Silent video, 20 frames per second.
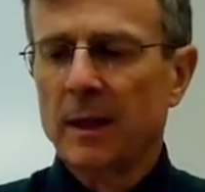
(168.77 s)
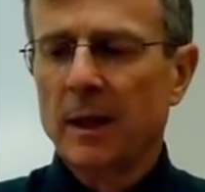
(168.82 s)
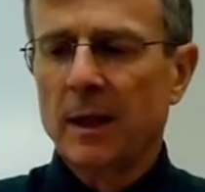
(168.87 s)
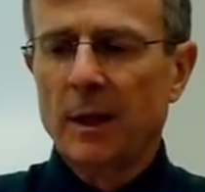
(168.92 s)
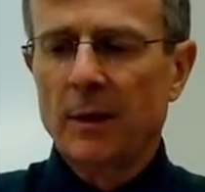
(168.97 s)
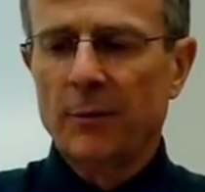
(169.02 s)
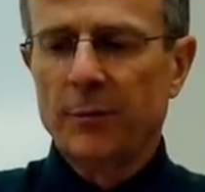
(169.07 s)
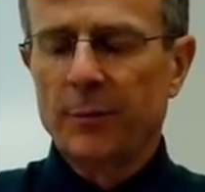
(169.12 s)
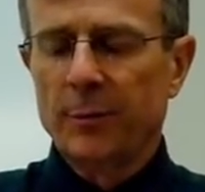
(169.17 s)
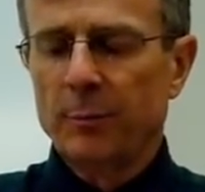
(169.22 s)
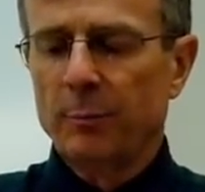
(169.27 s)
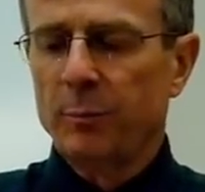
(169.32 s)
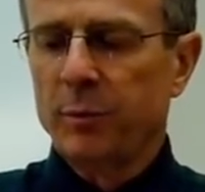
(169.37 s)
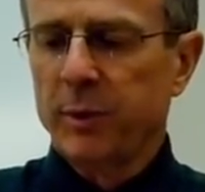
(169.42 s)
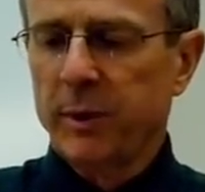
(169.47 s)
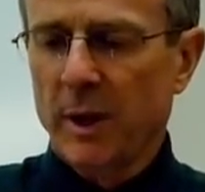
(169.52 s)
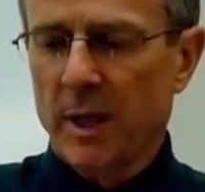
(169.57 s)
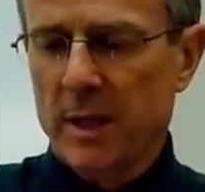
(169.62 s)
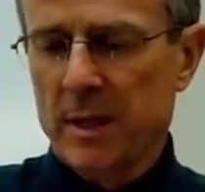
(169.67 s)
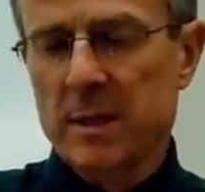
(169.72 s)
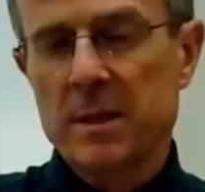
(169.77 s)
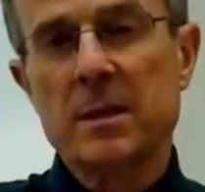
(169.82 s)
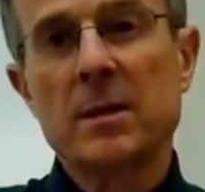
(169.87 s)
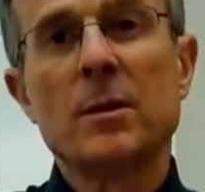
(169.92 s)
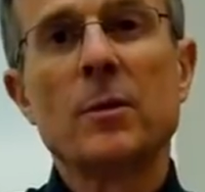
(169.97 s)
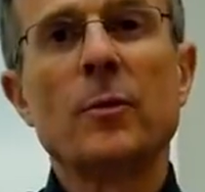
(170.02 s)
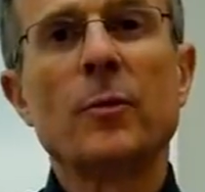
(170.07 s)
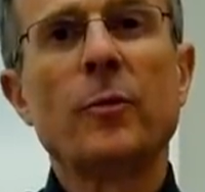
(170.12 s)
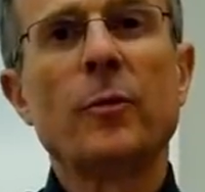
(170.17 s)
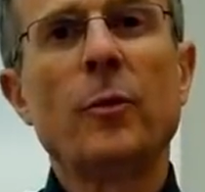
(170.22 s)
of plus
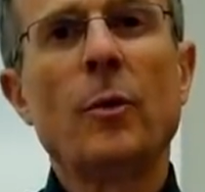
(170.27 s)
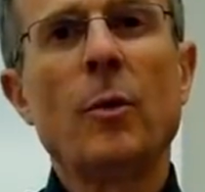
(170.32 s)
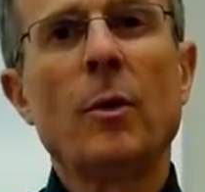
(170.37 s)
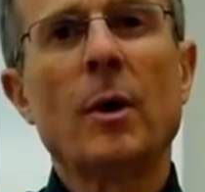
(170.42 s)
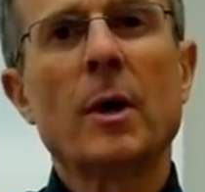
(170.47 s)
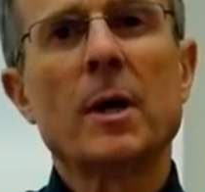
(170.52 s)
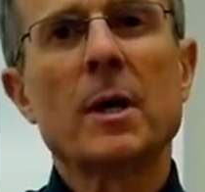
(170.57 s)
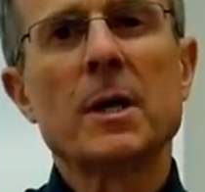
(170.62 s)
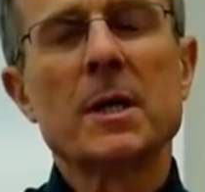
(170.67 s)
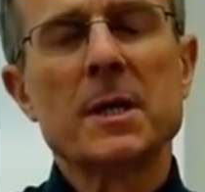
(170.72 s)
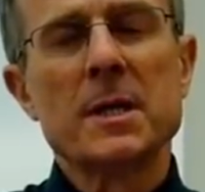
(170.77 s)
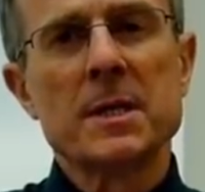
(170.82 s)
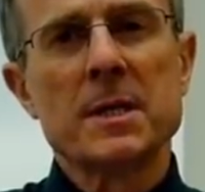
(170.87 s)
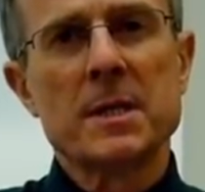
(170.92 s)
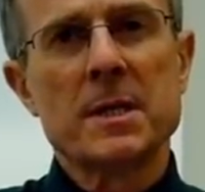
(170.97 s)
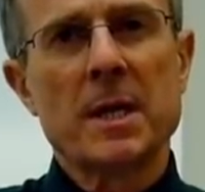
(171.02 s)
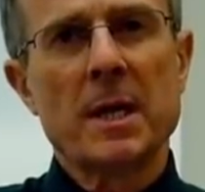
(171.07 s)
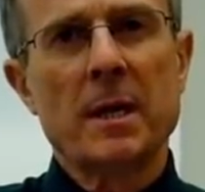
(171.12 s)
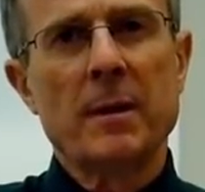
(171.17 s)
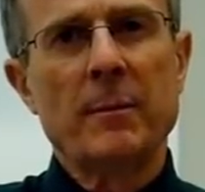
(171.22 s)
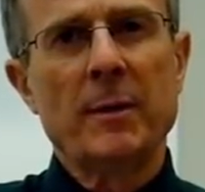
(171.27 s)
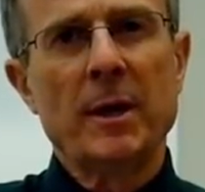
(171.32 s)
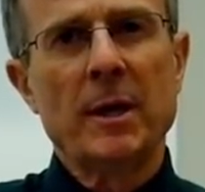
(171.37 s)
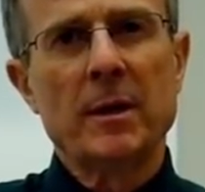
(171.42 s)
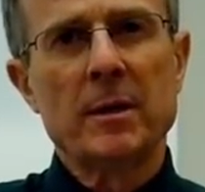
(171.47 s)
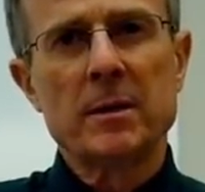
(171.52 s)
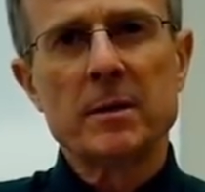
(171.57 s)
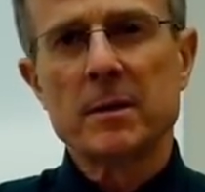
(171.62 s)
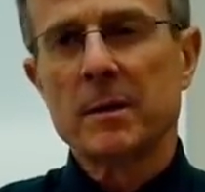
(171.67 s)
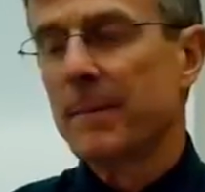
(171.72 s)
4
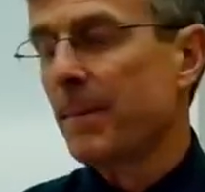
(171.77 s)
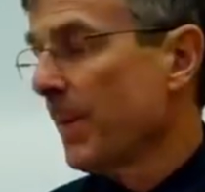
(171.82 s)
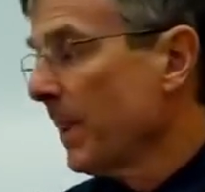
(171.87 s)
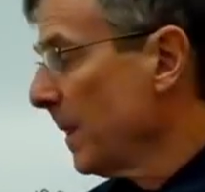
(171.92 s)
centimeters.